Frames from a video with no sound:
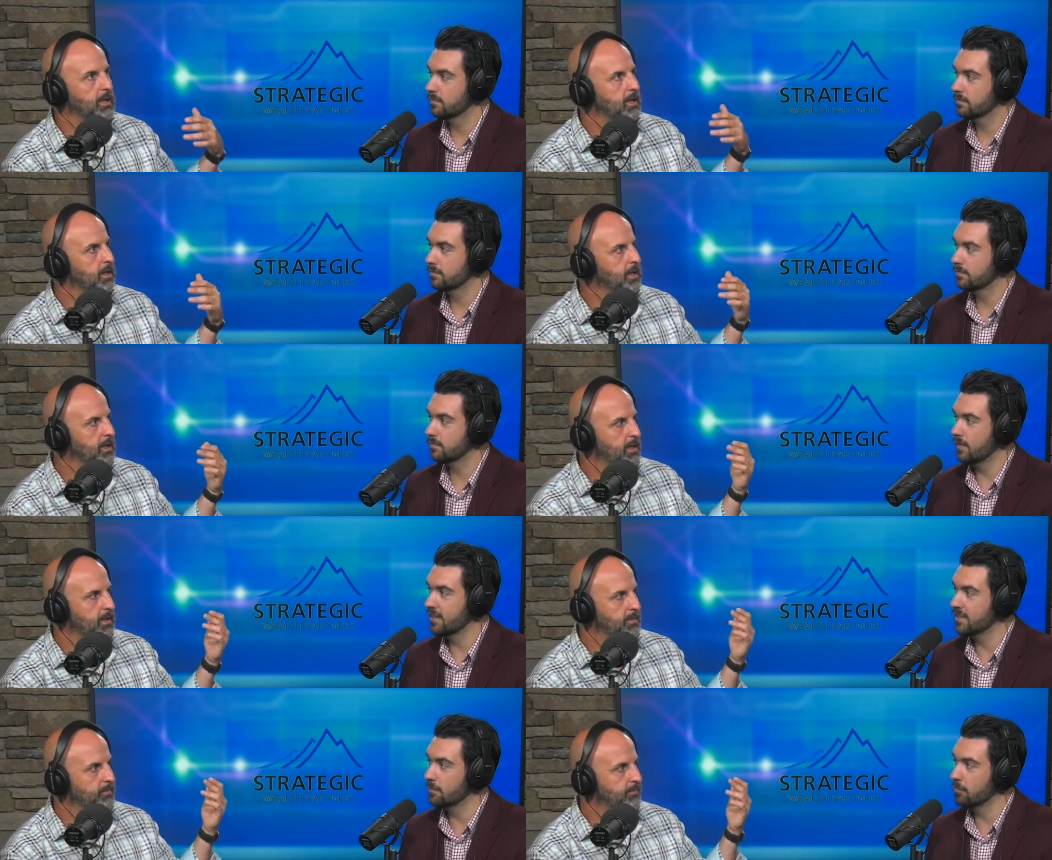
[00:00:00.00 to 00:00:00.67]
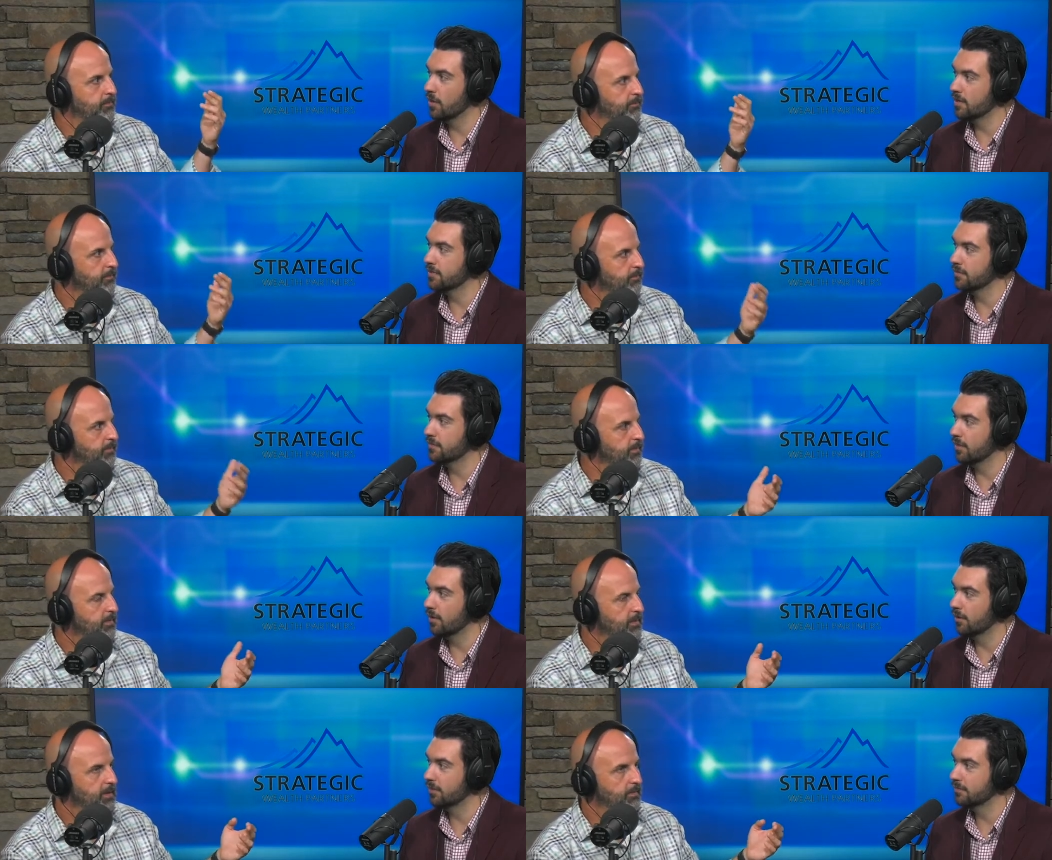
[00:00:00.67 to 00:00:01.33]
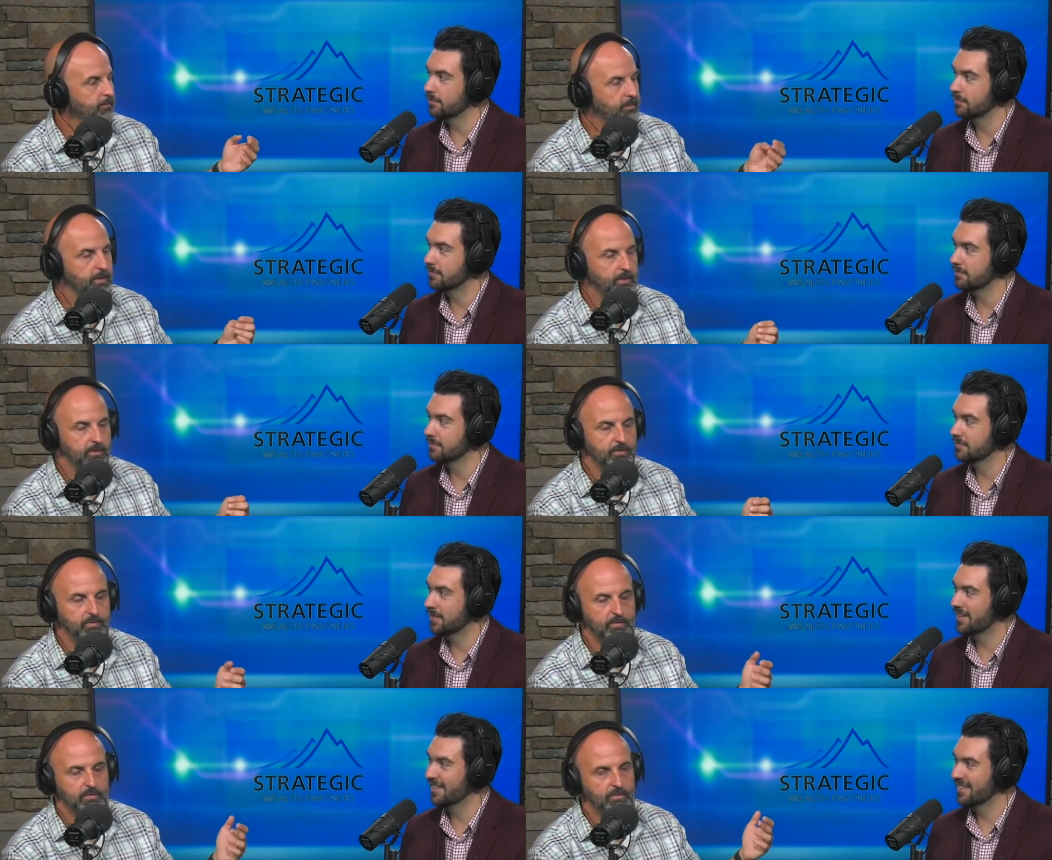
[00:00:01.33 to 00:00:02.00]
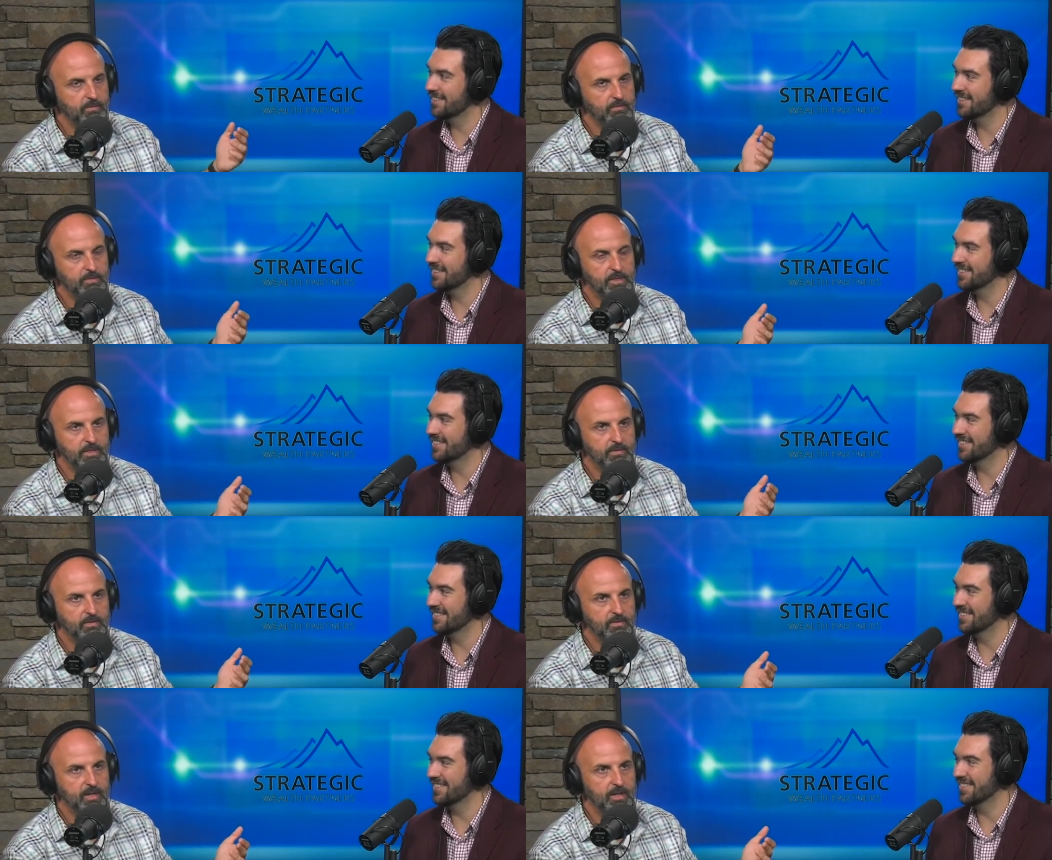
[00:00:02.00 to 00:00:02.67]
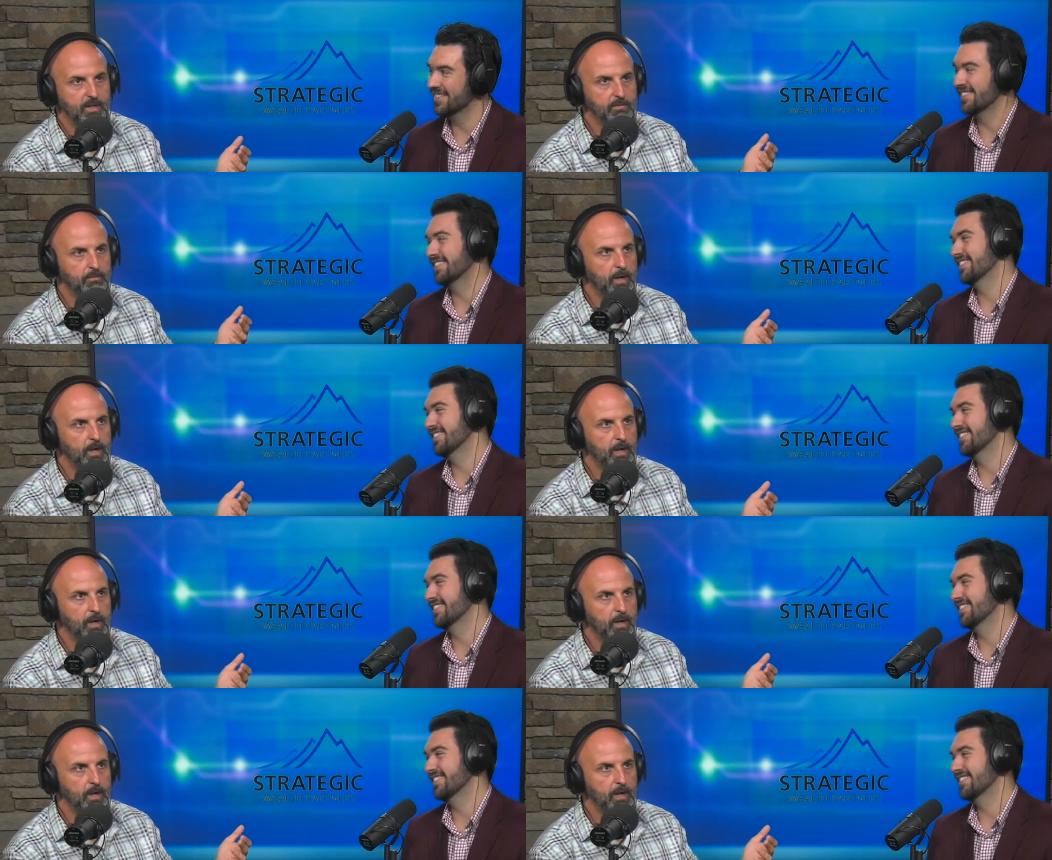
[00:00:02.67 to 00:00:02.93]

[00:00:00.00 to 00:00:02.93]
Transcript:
Speaker 1: Um, That's impressive, Doug. There's Jesus. I can